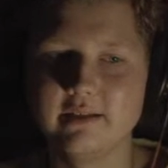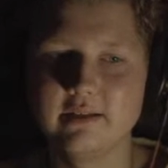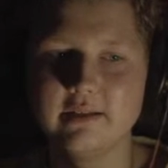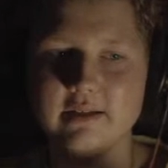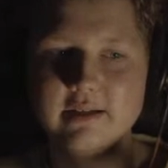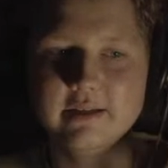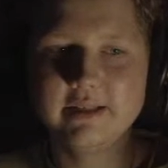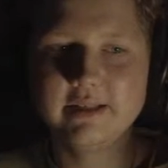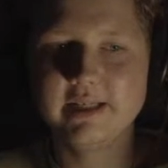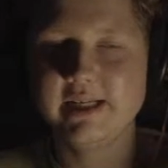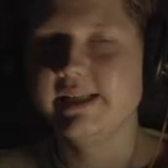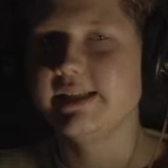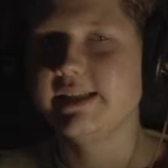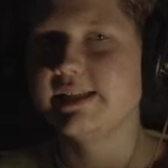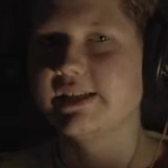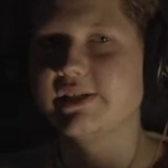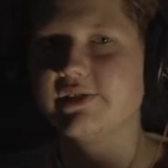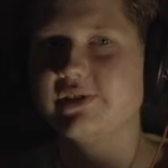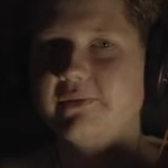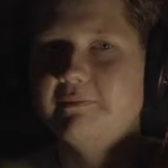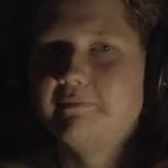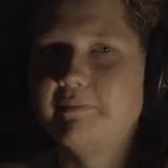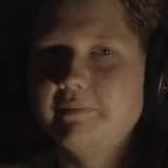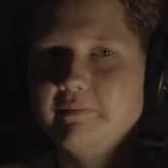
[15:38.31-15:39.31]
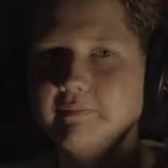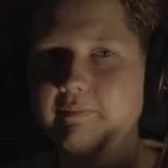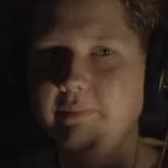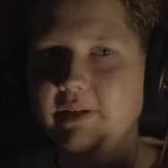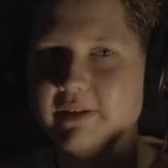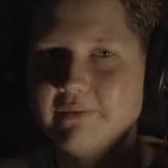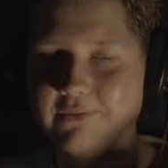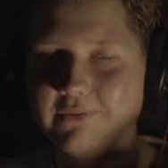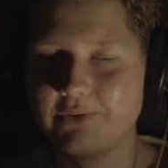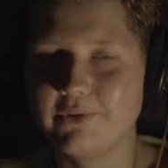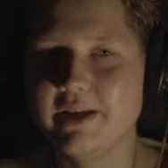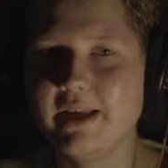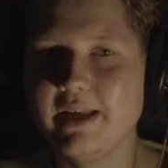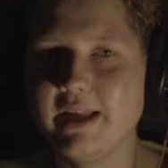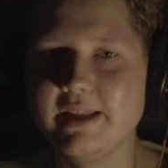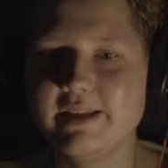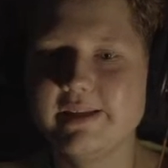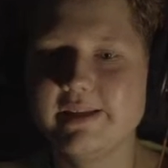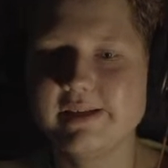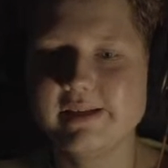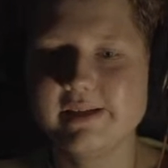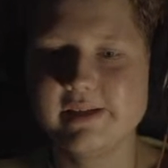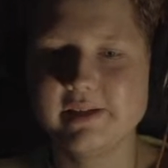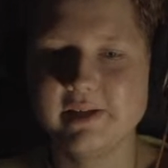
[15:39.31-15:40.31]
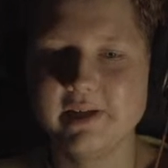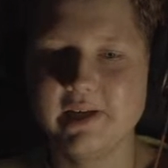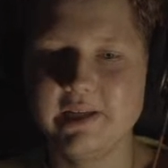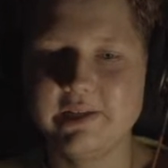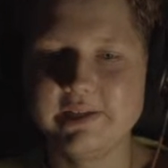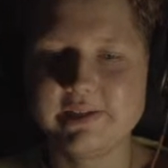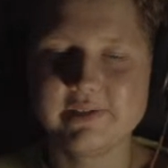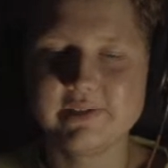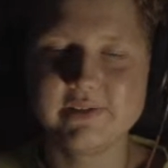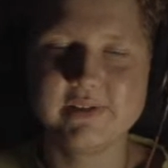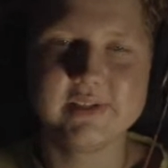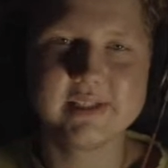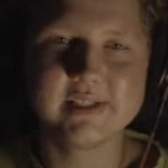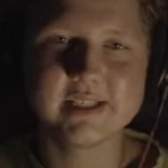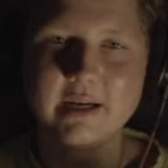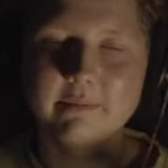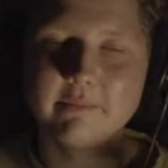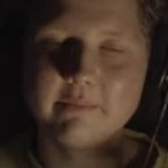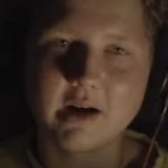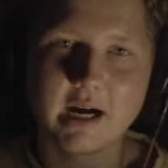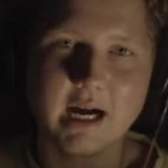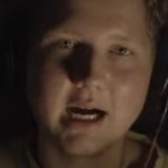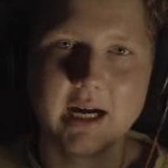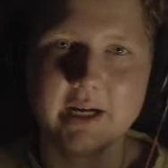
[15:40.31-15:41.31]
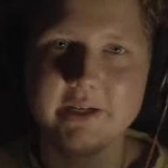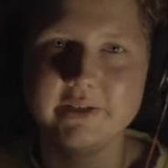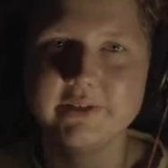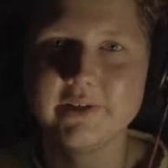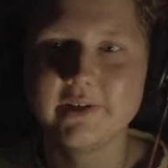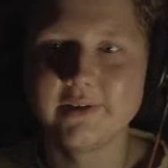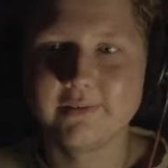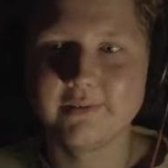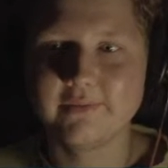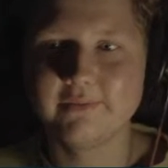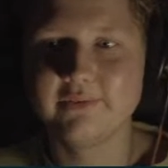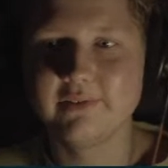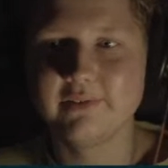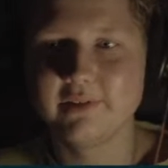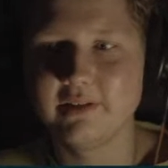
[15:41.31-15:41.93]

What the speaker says: needs to be freed into some kind of